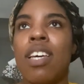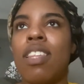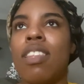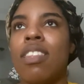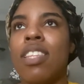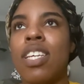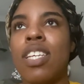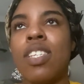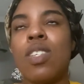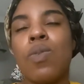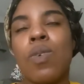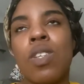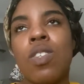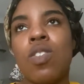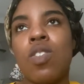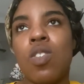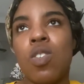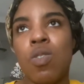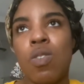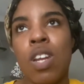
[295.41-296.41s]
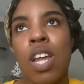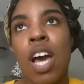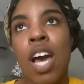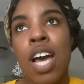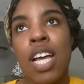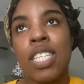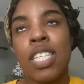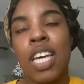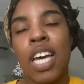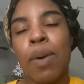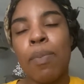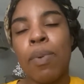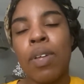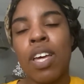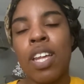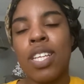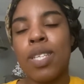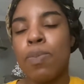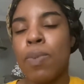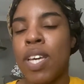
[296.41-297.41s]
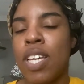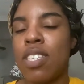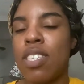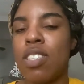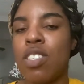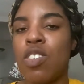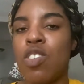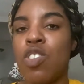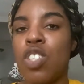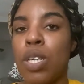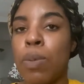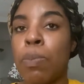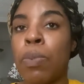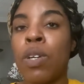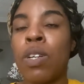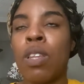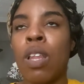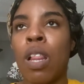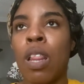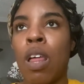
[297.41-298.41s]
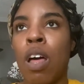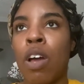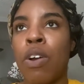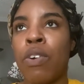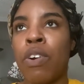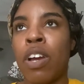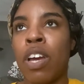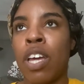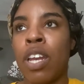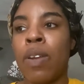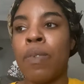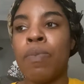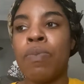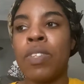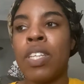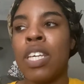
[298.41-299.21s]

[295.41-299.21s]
these ones do not take up a lot of space and they're cheaper in the long run.